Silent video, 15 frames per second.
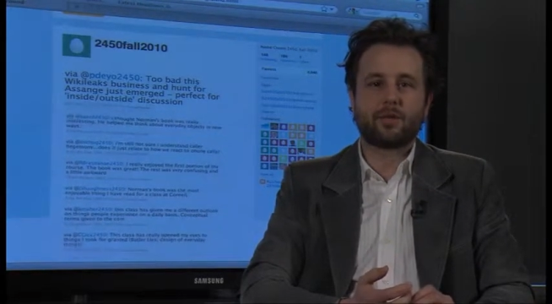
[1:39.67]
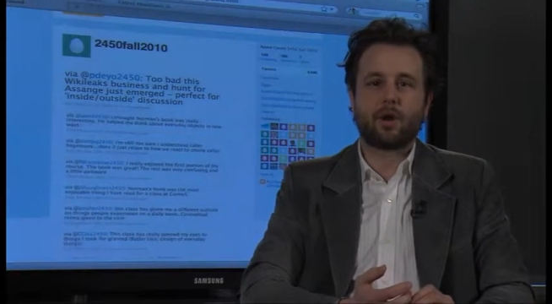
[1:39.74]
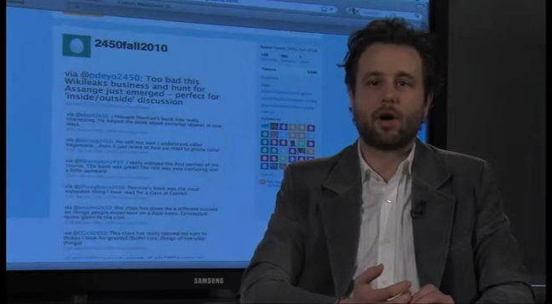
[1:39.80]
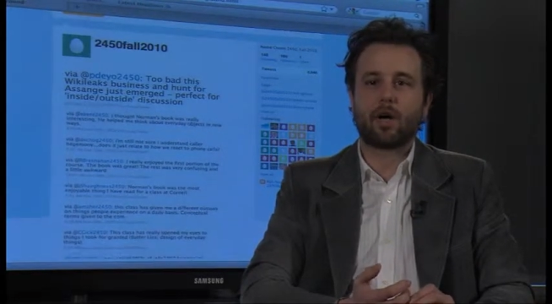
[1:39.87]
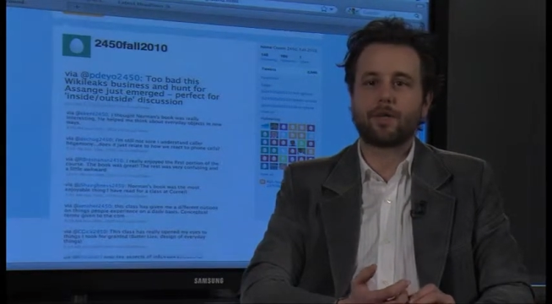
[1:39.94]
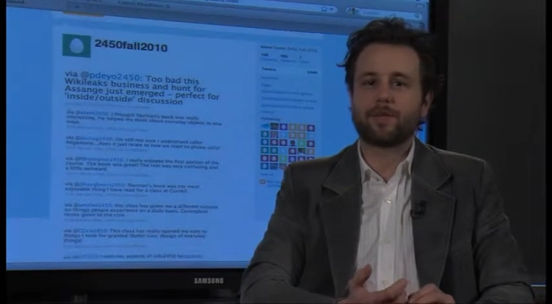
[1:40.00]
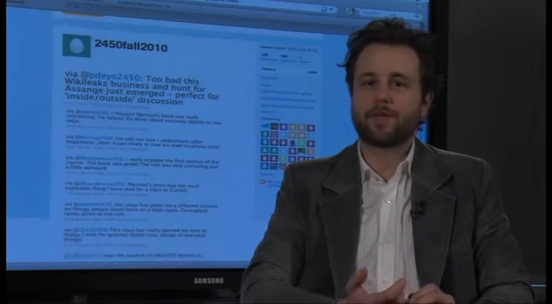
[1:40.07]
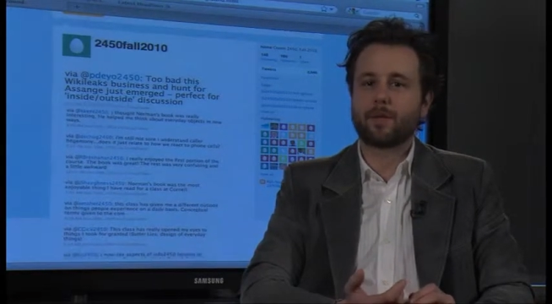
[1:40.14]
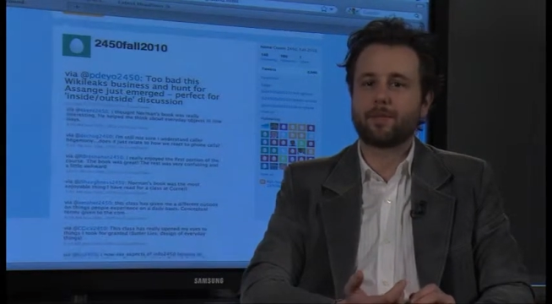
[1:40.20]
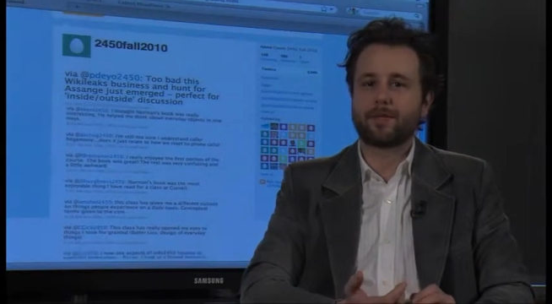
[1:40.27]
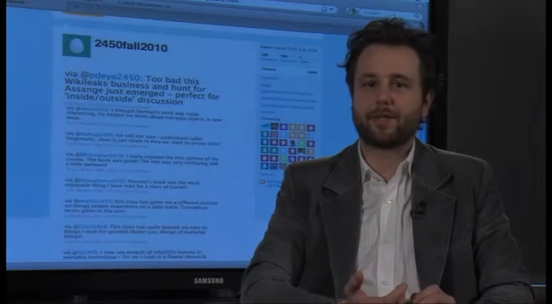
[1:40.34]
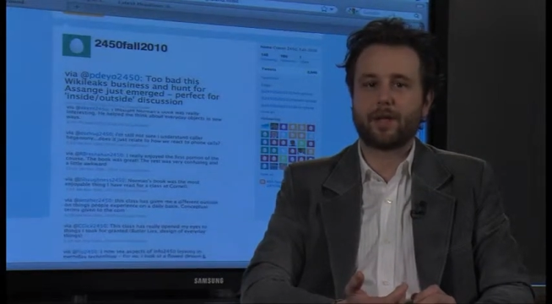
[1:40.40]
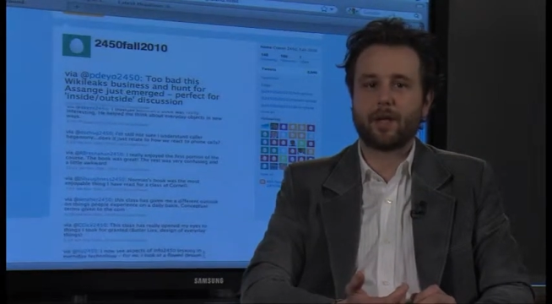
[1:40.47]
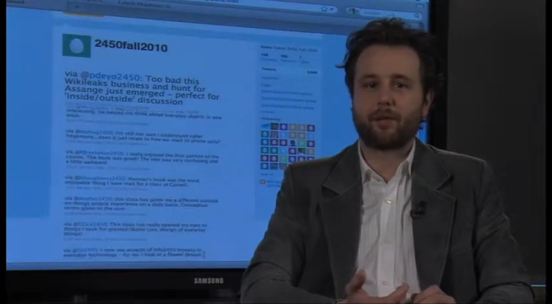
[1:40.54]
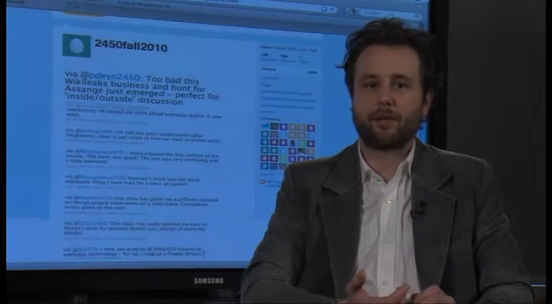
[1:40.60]
concepts
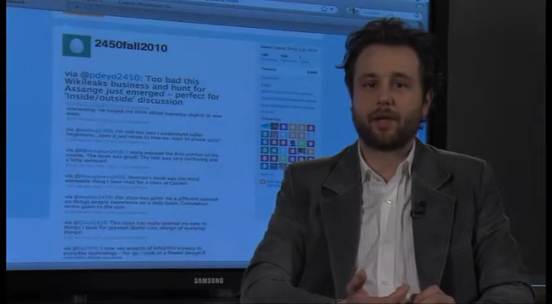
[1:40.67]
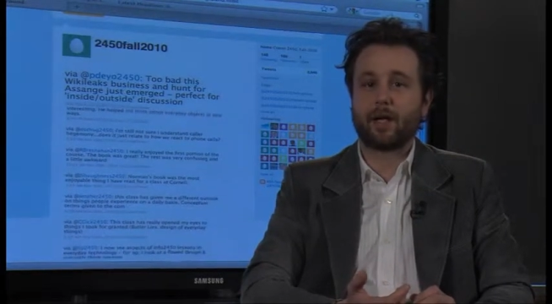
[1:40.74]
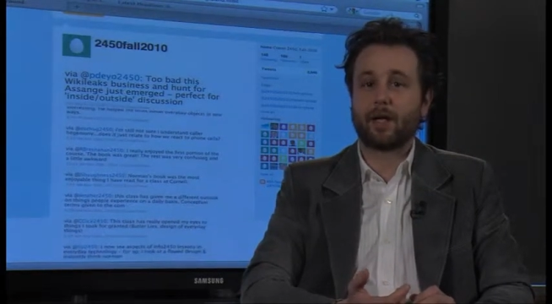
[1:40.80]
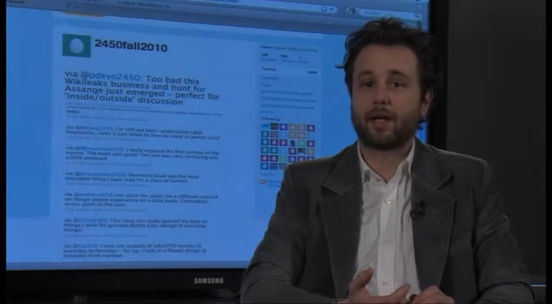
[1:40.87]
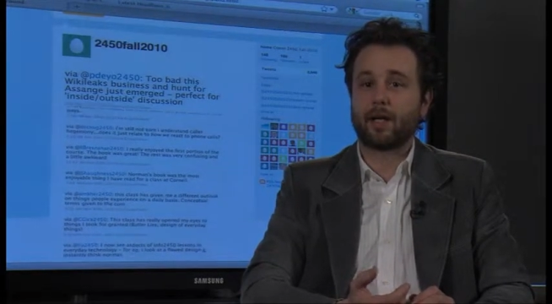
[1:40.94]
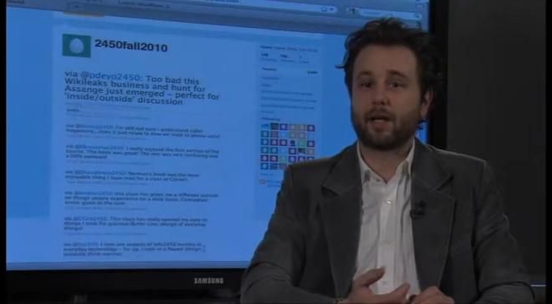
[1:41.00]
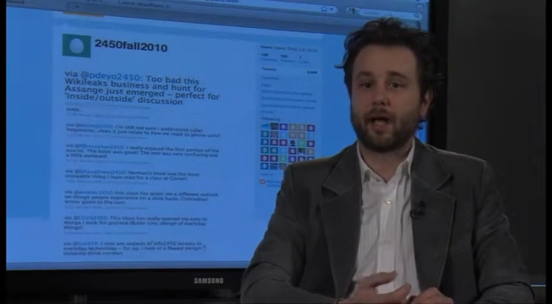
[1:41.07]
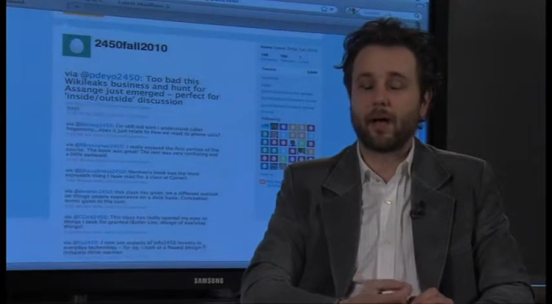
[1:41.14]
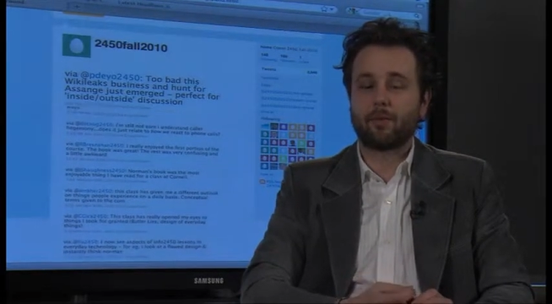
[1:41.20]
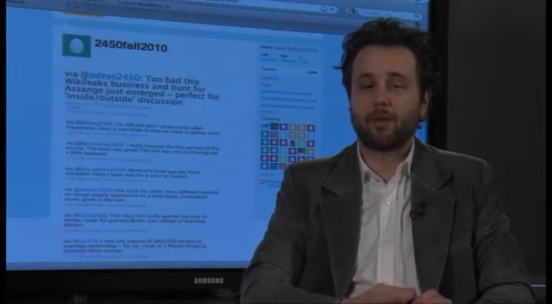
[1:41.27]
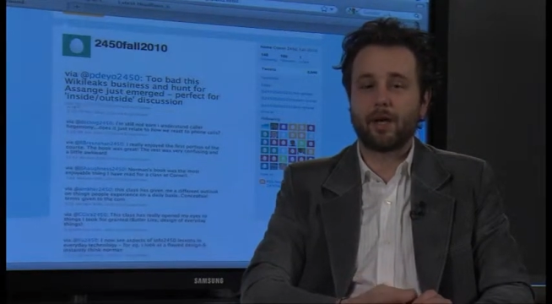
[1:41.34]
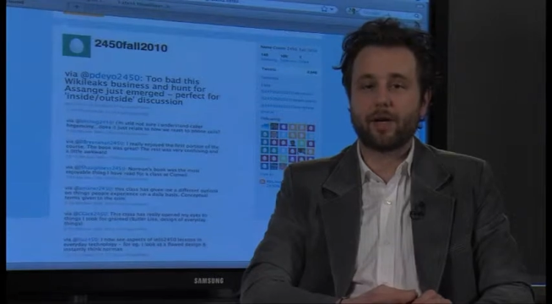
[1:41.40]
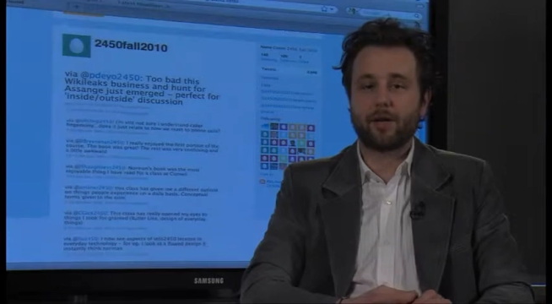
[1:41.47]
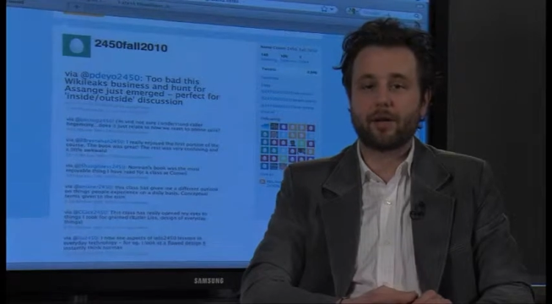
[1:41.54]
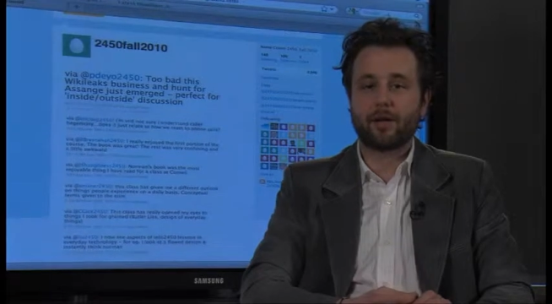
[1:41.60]
that they would like
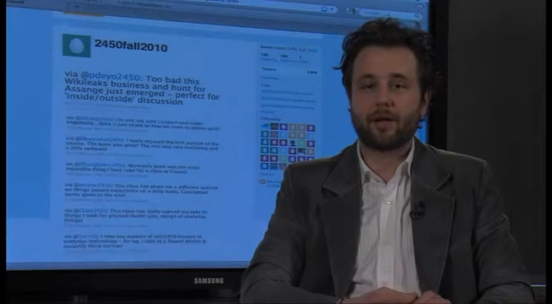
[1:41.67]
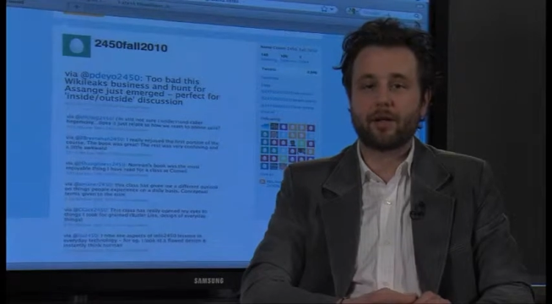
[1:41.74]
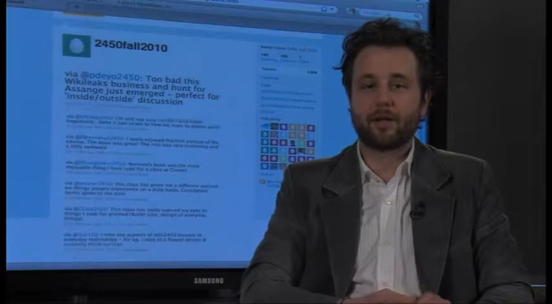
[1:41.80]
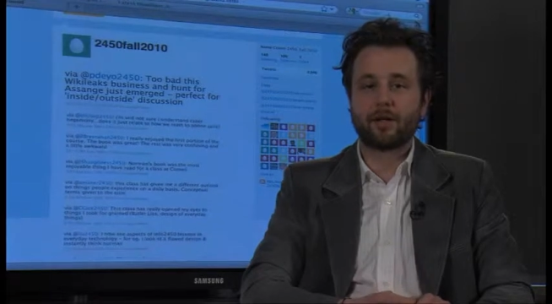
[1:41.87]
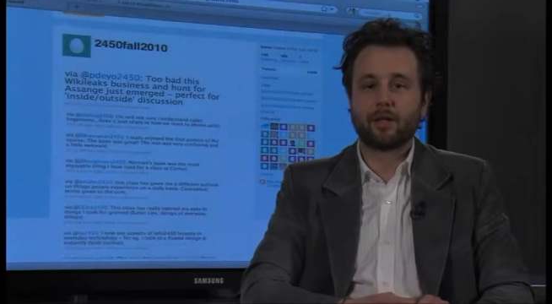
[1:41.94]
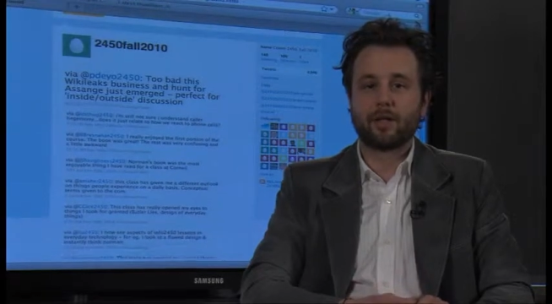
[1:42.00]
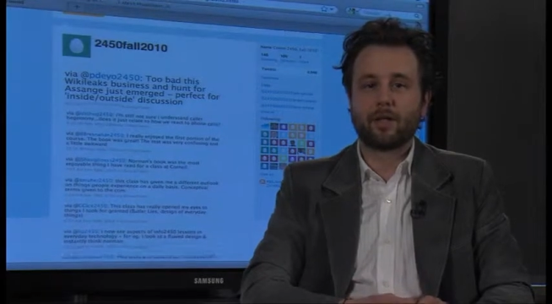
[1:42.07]
elaborated on,